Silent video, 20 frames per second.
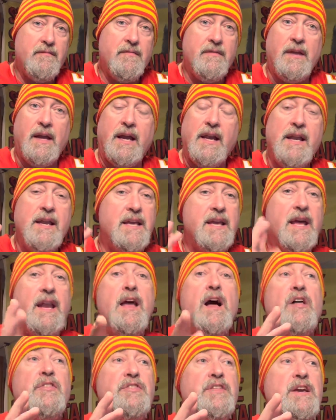They can get
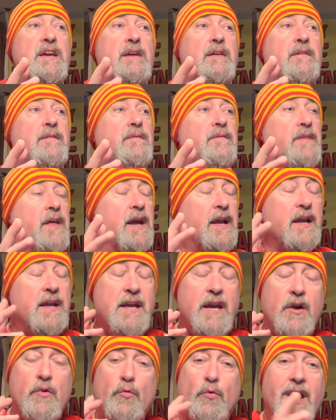healthy. They can
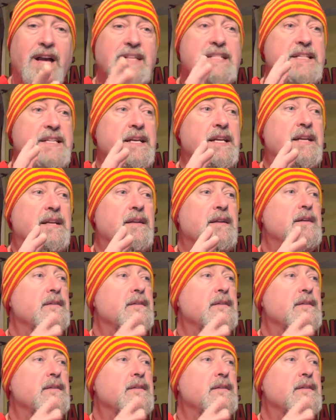get rested.